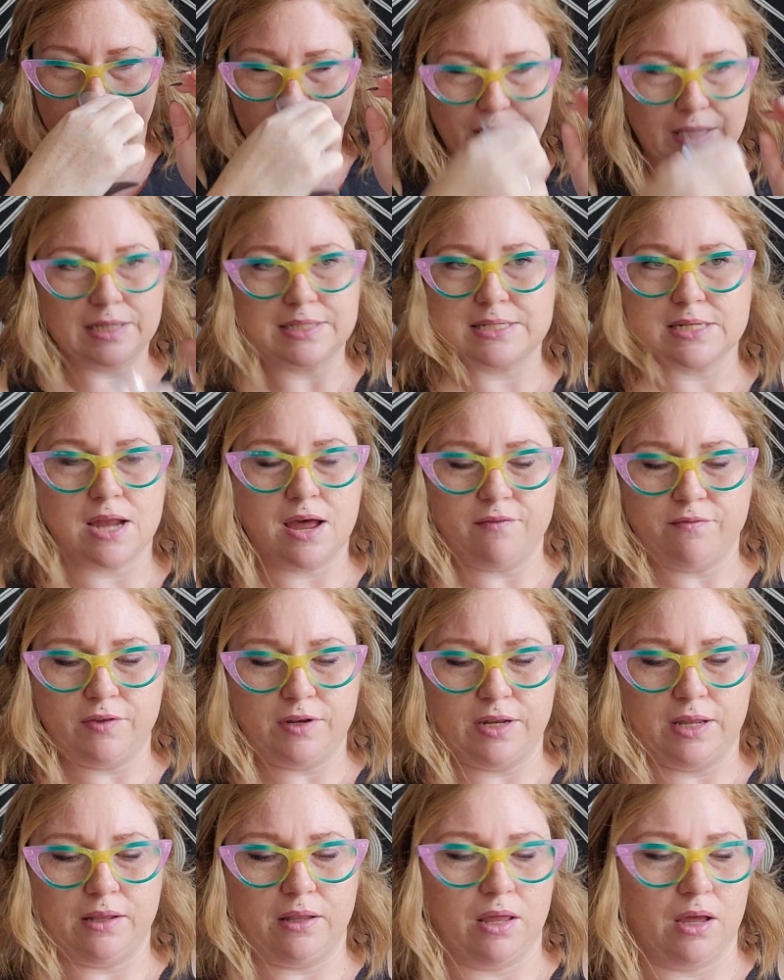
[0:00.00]
It's not
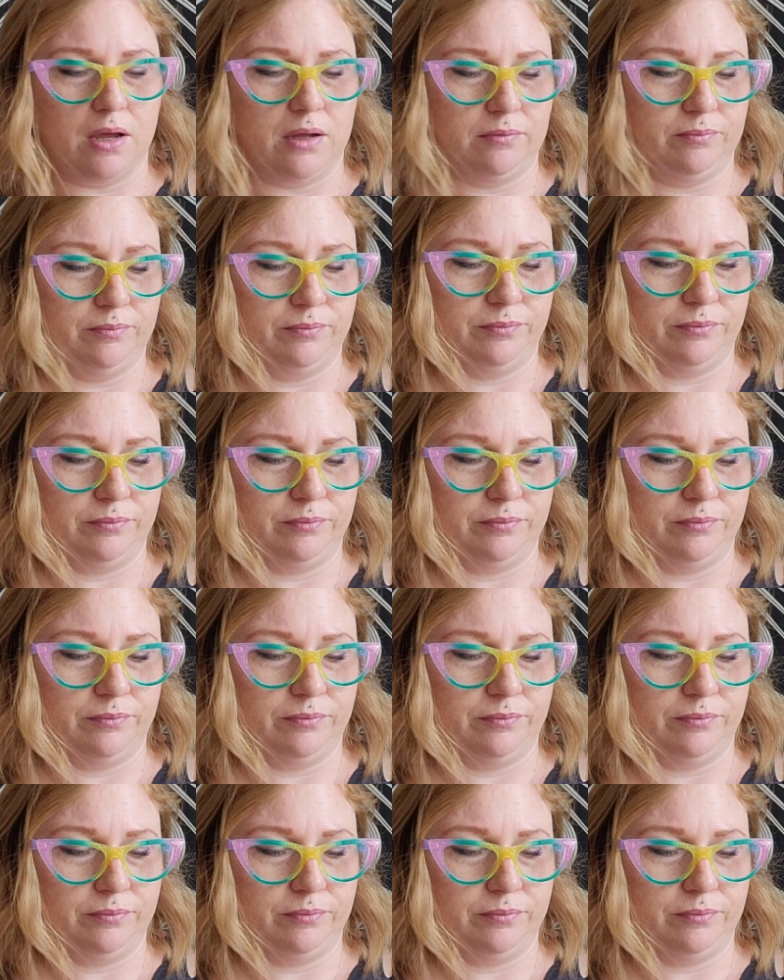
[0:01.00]
vanilla.